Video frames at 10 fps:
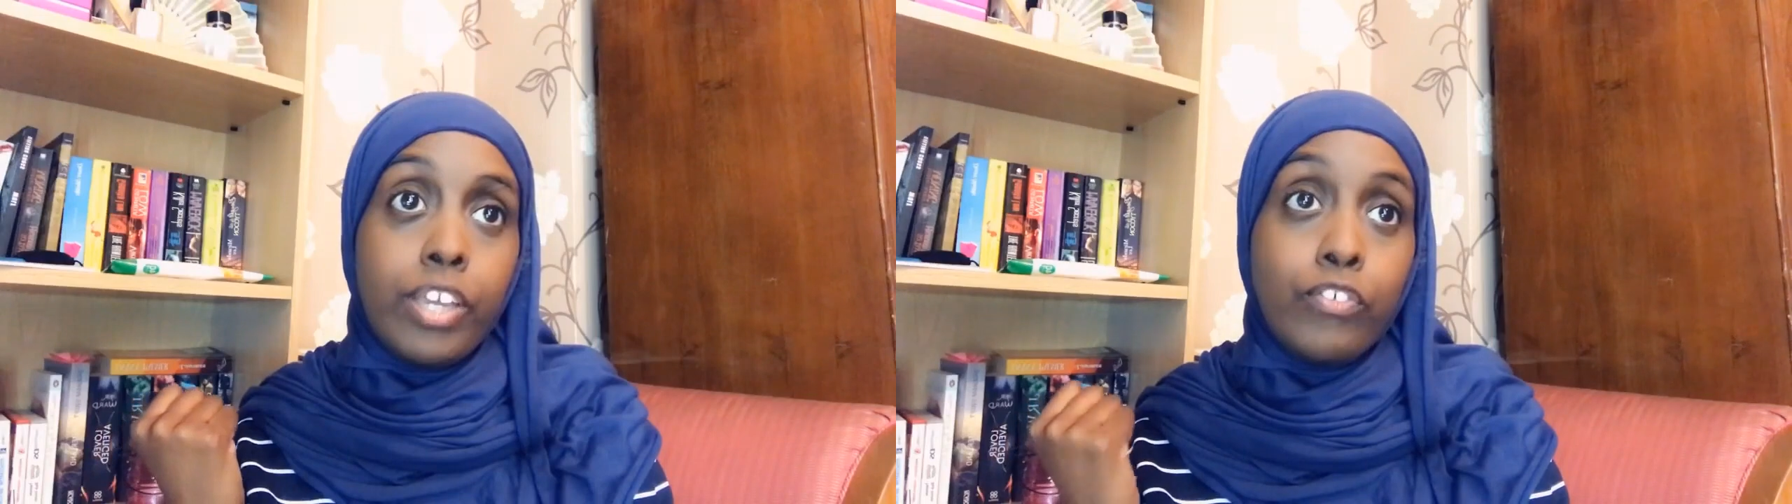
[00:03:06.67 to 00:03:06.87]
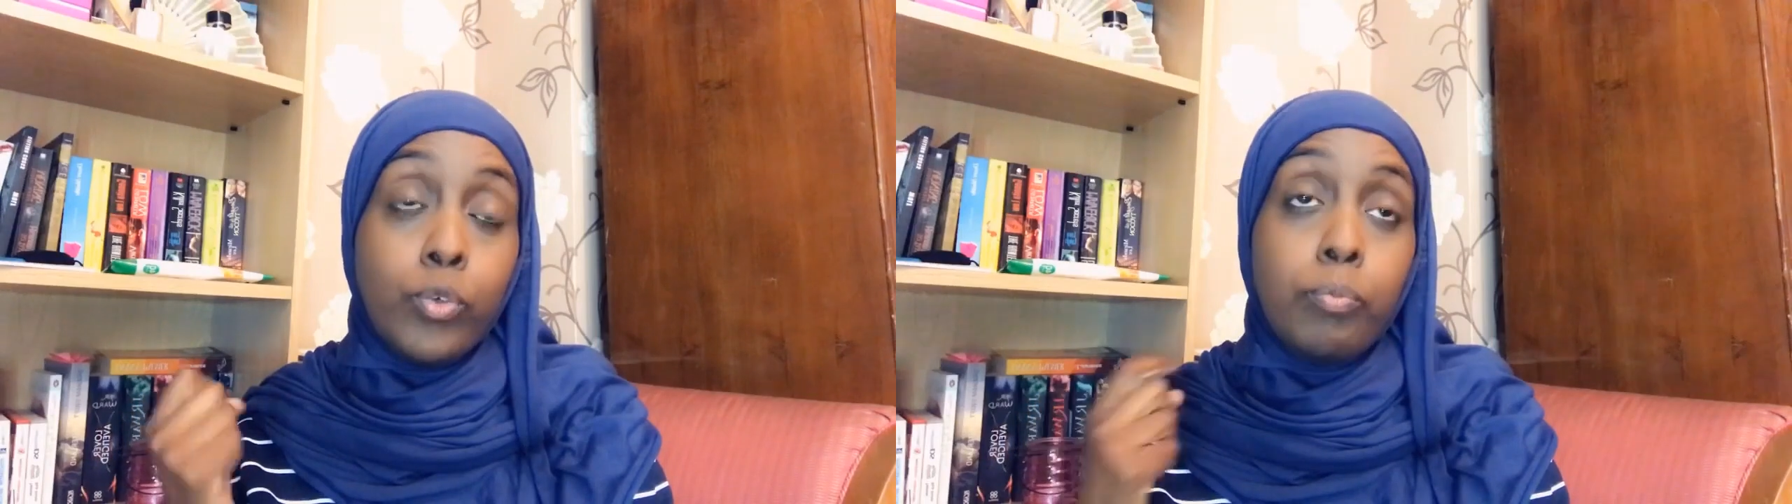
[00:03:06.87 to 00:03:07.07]

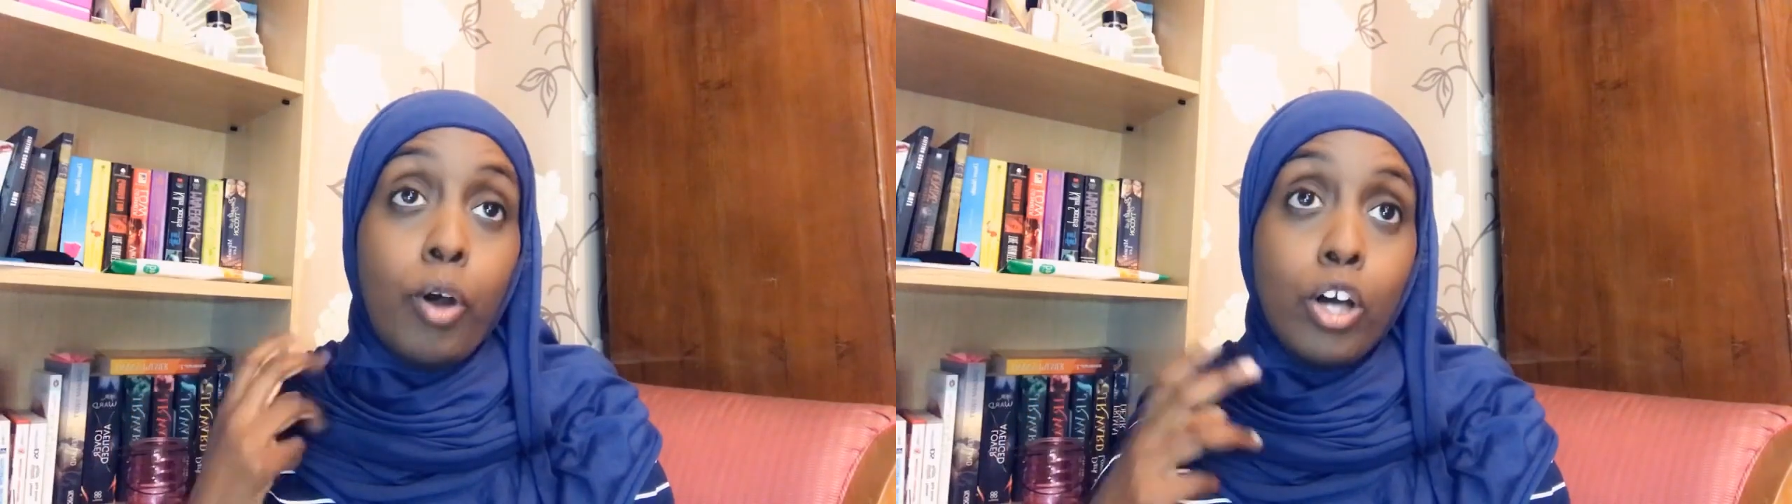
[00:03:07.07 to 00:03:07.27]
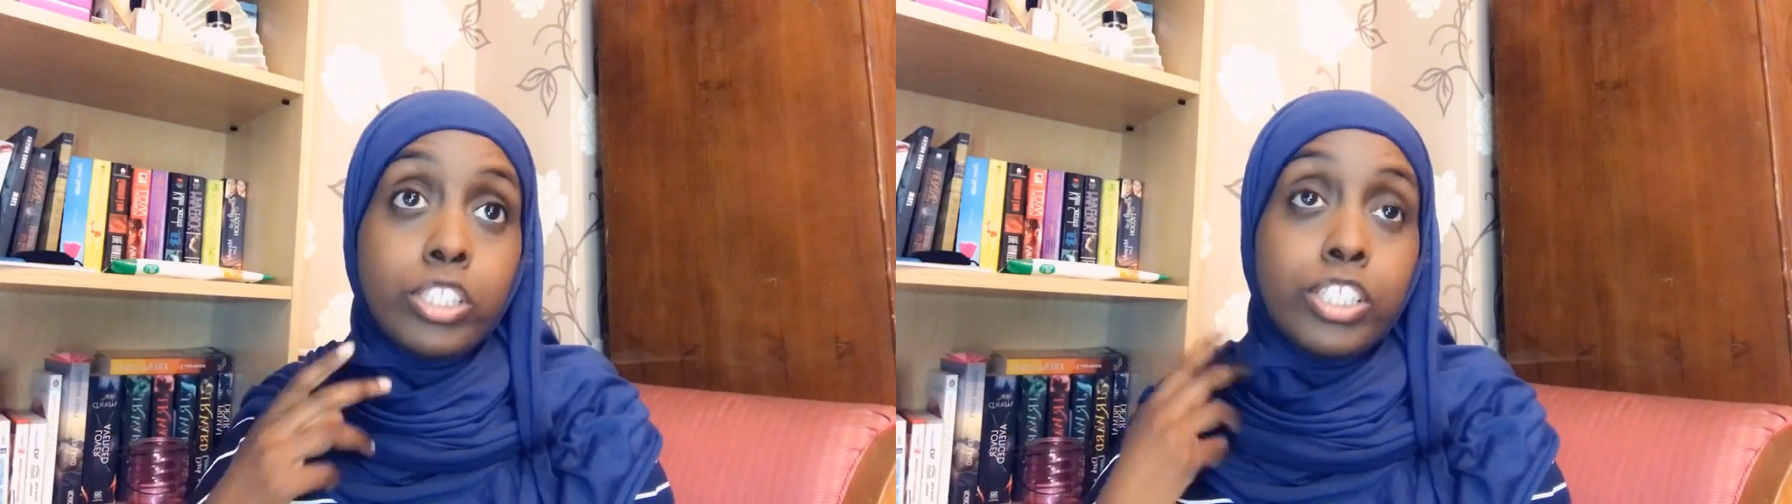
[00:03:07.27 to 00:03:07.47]
If you
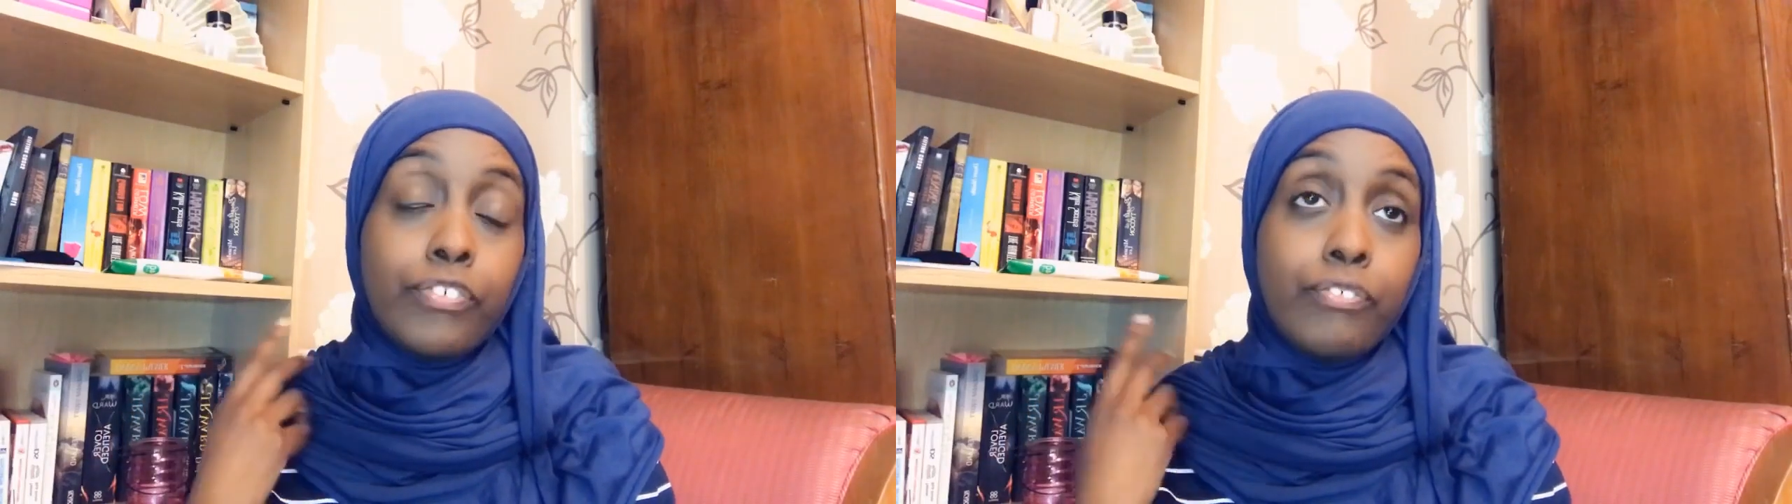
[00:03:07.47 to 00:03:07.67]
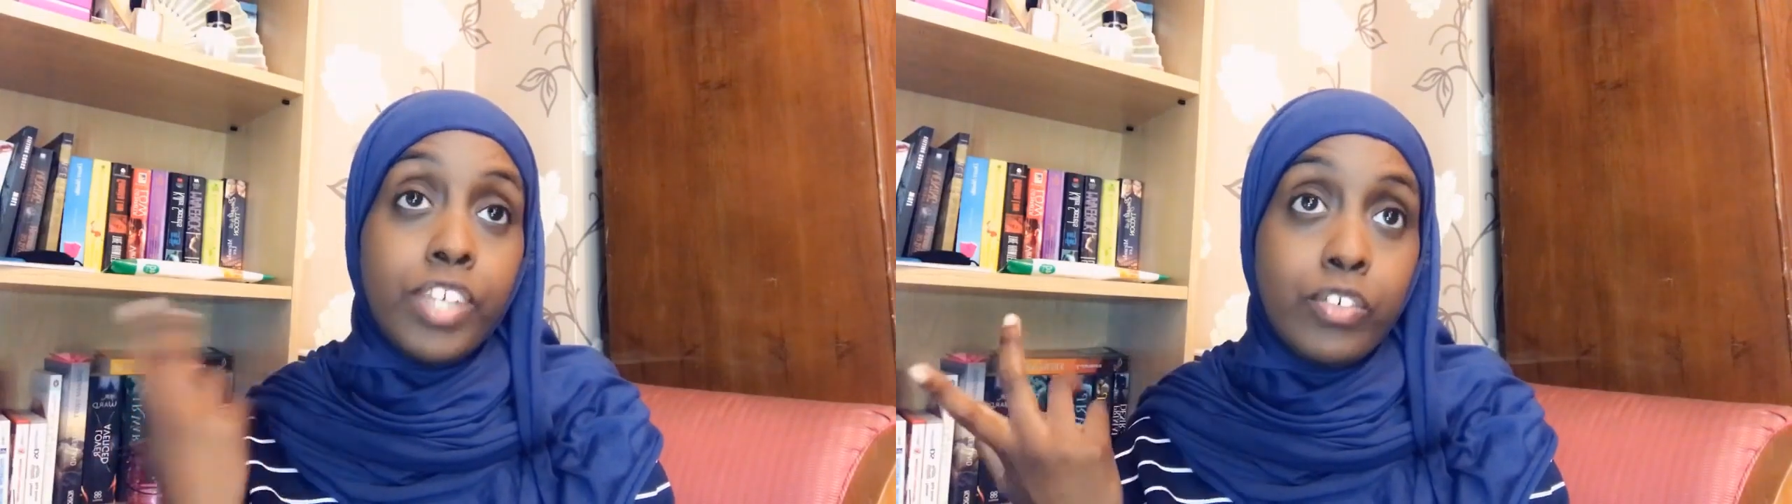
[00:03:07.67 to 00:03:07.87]
pass
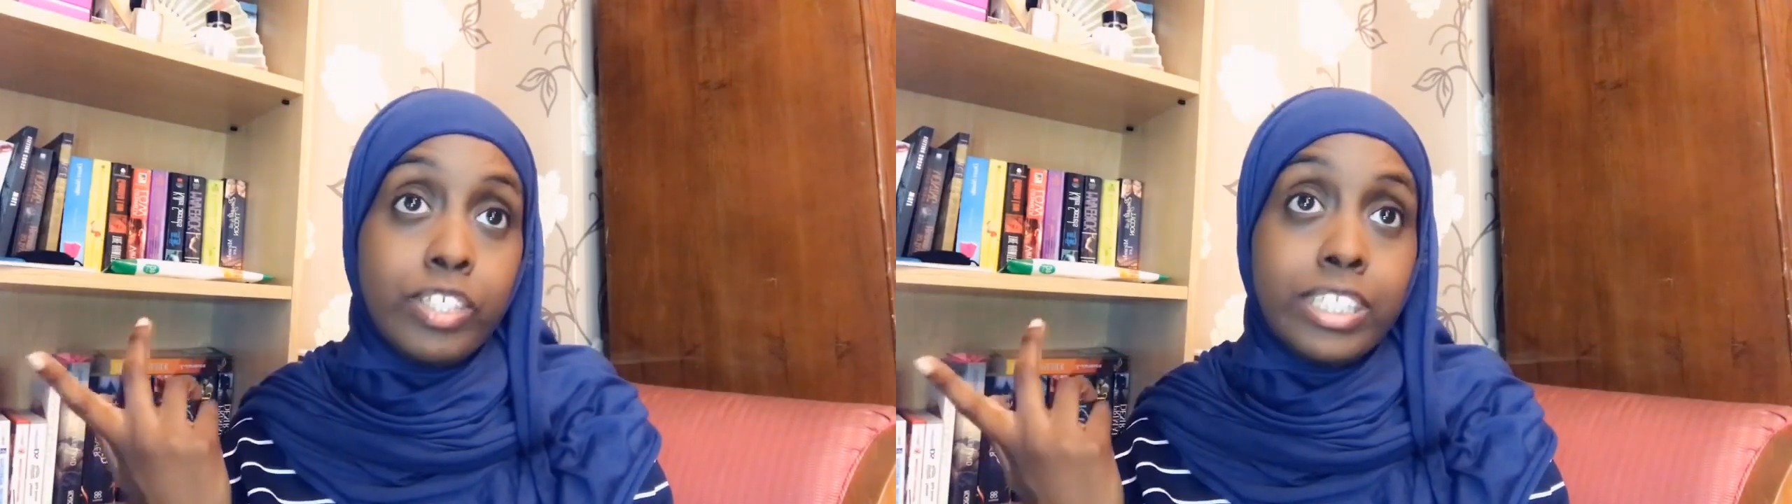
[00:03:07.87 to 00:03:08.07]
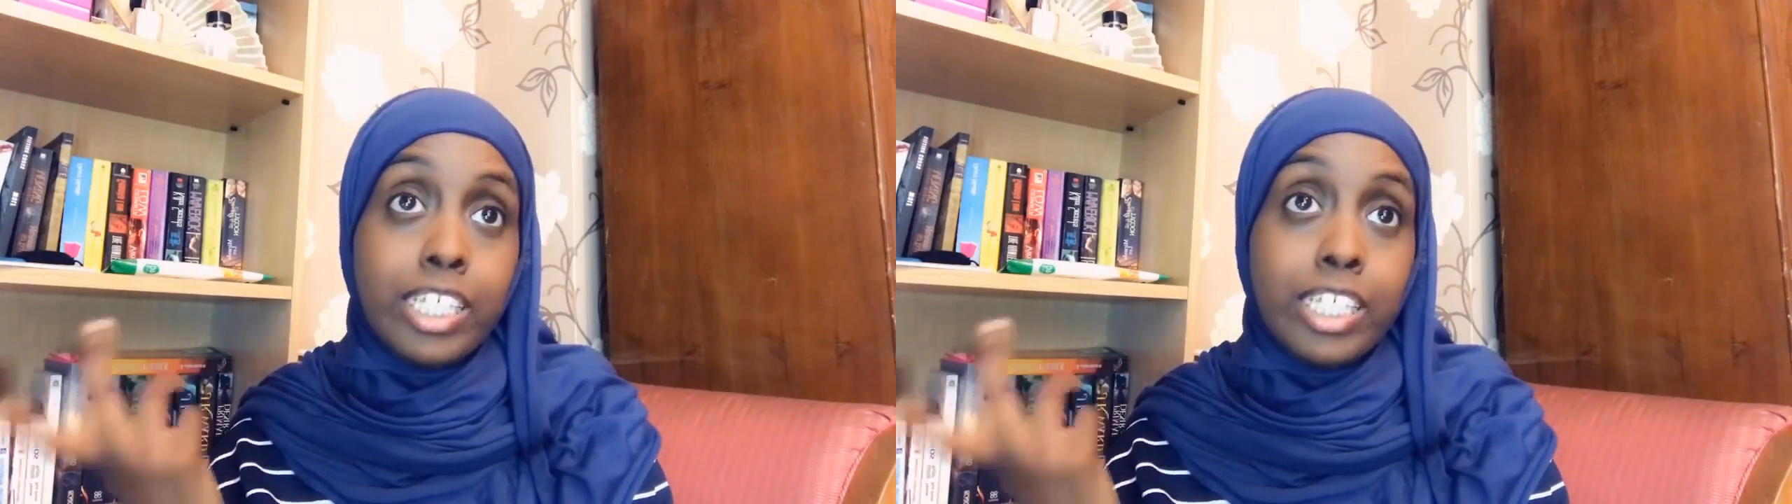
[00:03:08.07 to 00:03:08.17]
the theory